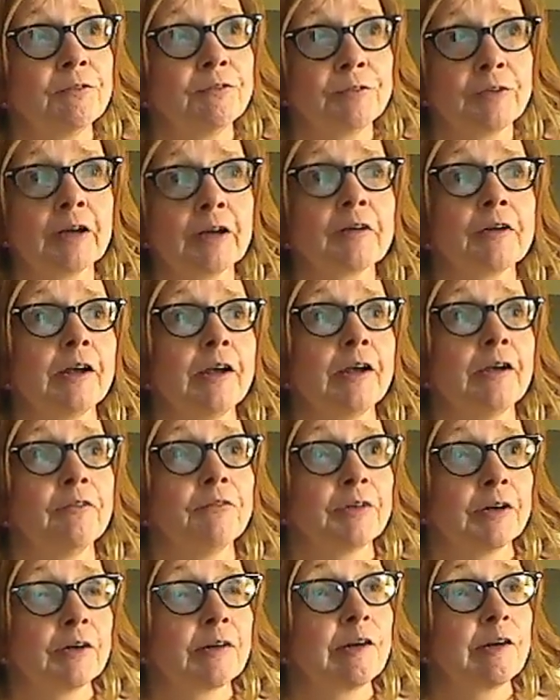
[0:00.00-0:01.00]
very,
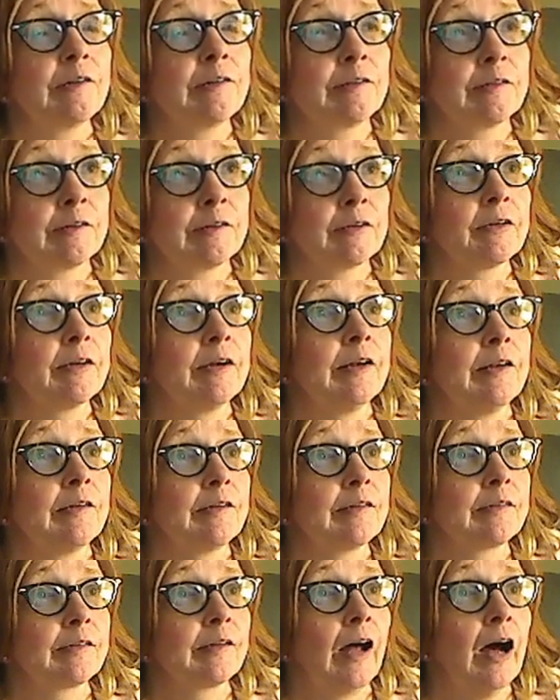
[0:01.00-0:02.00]
very
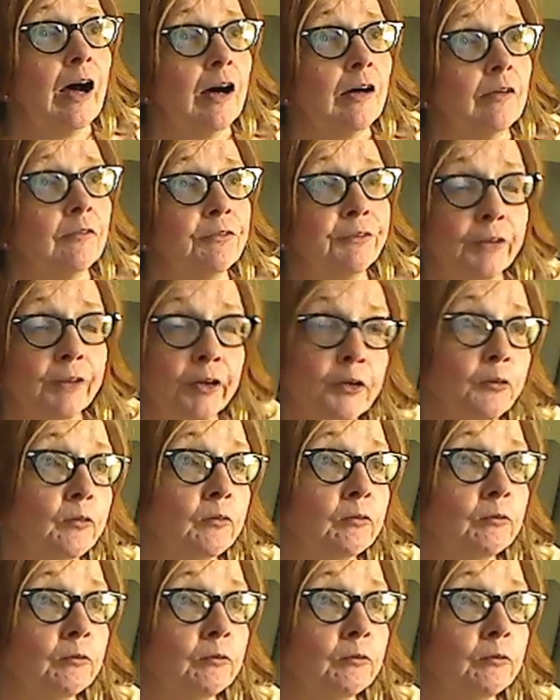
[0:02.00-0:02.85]
serious flu.